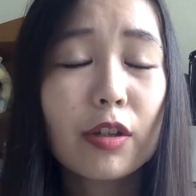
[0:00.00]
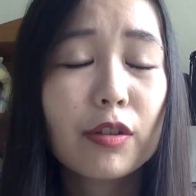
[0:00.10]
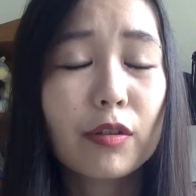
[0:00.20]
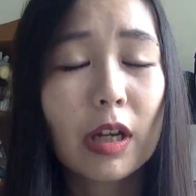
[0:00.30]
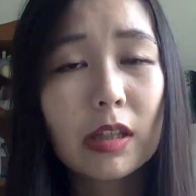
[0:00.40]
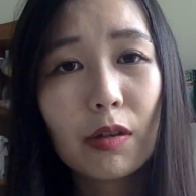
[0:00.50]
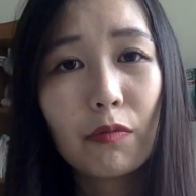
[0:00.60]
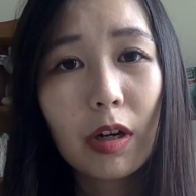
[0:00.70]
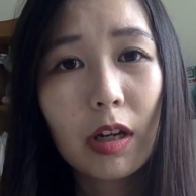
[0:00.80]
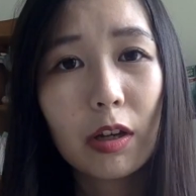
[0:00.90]
So that's a
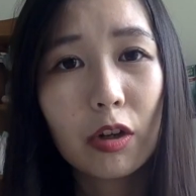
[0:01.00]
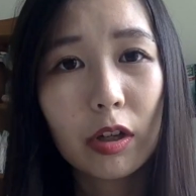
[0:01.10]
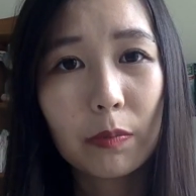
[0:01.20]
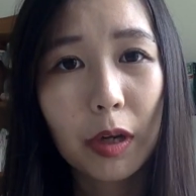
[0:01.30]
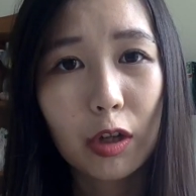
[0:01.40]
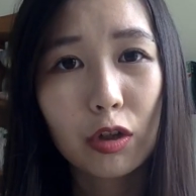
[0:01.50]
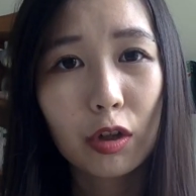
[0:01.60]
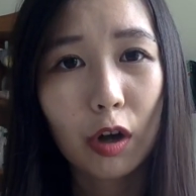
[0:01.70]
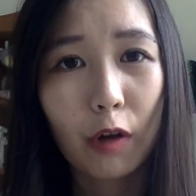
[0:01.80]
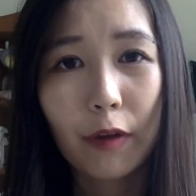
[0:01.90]
really good
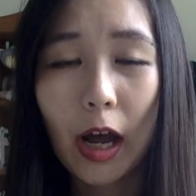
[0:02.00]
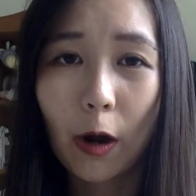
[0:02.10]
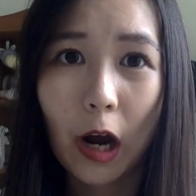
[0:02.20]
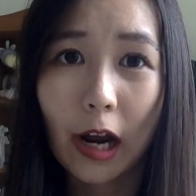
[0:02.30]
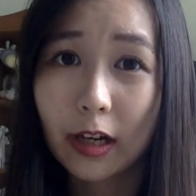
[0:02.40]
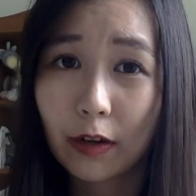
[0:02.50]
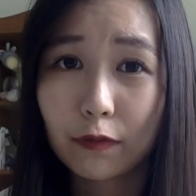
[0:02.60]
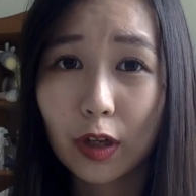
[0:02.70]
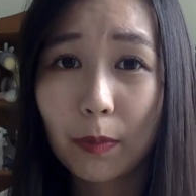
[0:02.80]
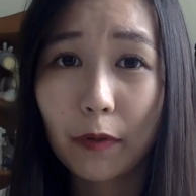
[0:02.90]
picture of how
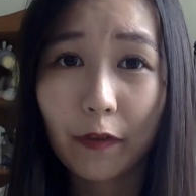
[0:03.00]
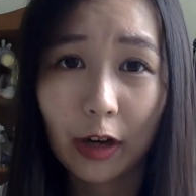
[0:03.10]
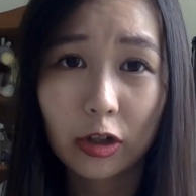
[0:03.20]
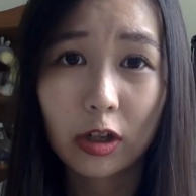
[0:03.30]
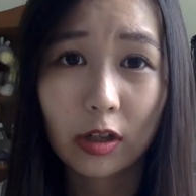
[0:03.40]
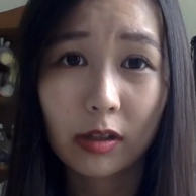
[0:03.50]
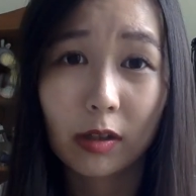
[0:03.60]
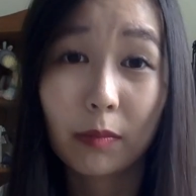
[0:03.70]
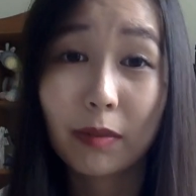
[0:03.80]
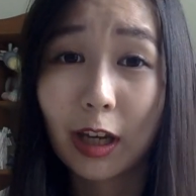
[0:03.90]
INFJ
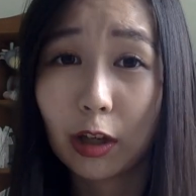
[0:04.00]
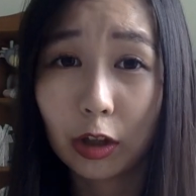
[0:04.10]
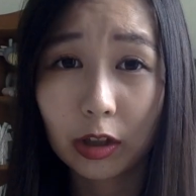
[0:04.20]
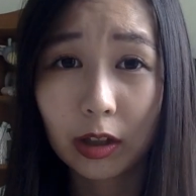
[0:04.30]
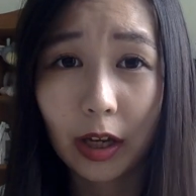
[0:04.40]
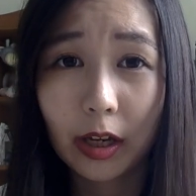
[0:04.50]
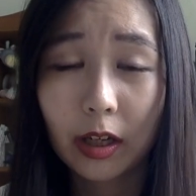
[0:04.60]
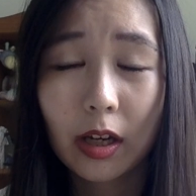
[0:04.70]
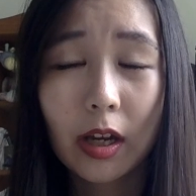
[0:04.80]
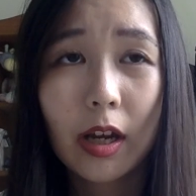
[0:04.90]
perfectionism can look
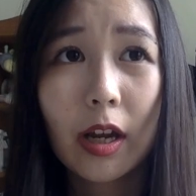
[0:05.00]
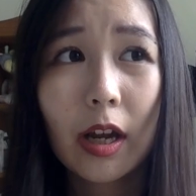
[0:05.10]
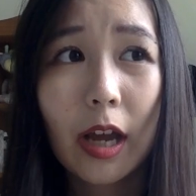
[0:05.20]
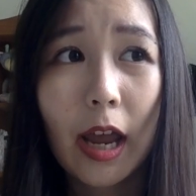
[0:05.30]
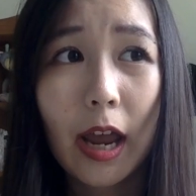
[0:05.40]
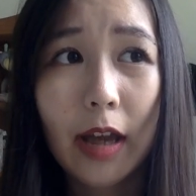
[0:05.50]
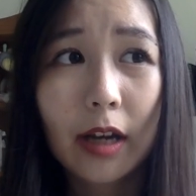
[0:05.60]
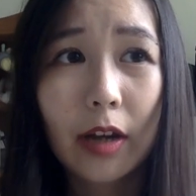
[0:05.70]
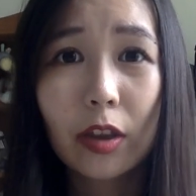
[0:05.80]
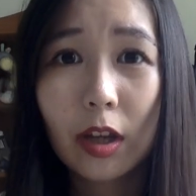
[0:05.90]
like.
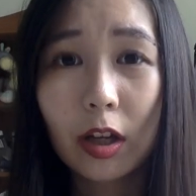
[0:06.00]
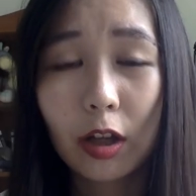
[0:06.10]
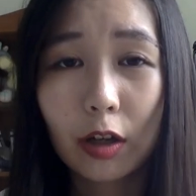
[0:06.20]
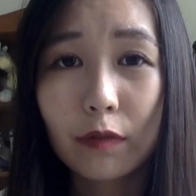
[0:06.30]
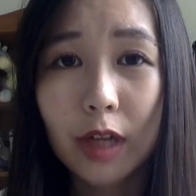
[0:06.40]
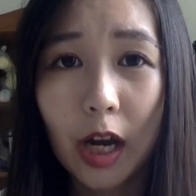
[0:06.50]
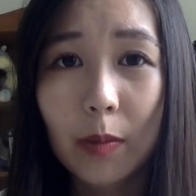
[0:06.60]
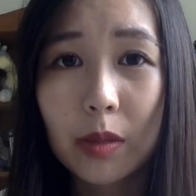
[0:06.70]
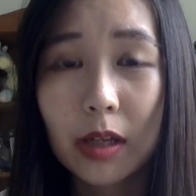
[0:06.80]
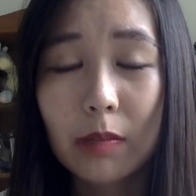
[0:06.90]
And I think a lot of
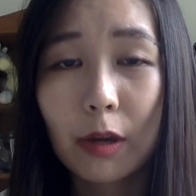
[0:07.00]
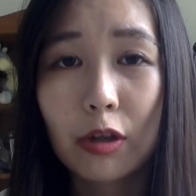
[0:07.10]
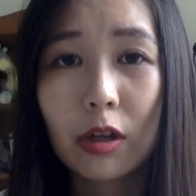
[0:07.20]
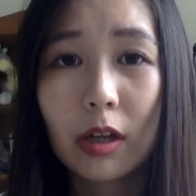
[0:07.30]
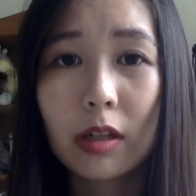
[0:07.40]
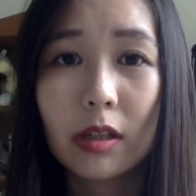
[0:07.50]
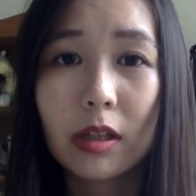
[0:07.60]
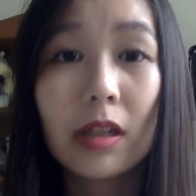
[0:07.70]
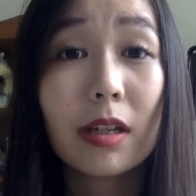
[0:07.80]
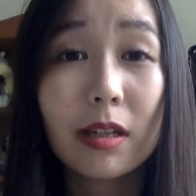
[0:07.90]
types, especially the
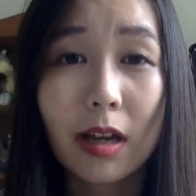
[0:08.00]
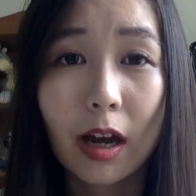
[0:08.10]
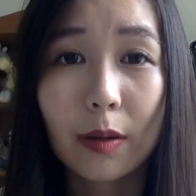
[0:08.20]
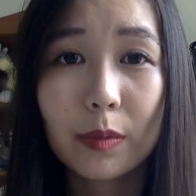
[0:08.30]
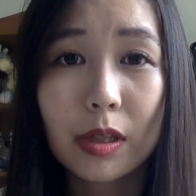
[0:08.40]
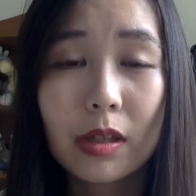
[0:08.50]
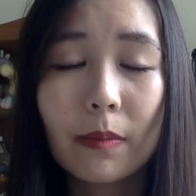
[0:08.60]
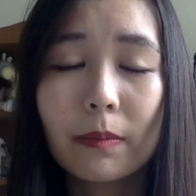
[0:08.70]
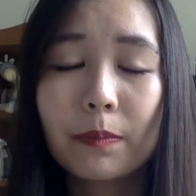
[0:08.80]
TE types,